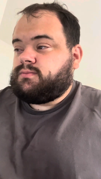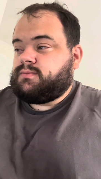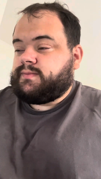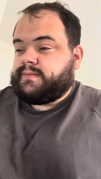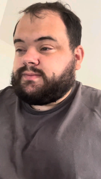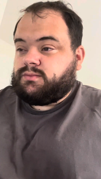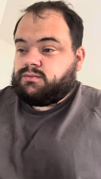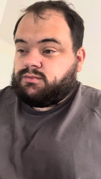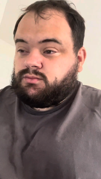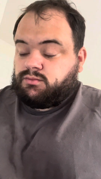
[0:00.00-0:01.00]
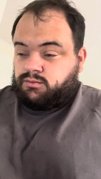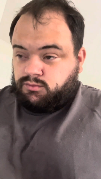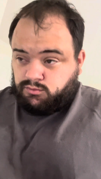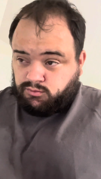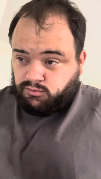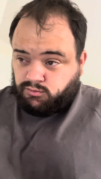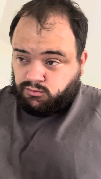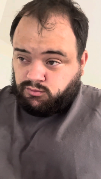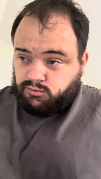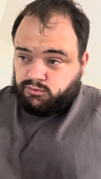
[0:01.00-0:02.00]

Nothing is said.